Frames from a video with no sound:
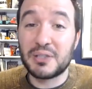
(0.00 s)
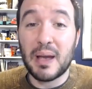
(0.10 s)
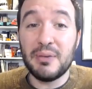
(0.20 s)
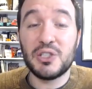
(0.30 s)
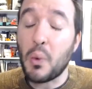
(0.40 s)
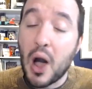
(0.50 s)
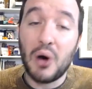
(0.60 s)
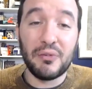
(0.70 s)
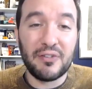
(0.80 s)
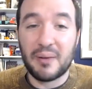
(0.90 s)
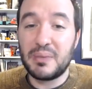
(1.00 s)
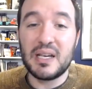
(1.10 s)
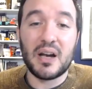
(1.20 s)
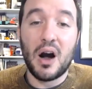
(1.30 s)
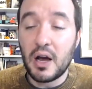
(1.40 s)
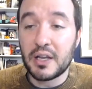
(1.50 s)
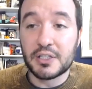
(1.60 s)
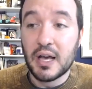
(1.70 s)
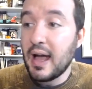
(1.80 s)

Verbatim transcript: maybe 12 if I'm being honest,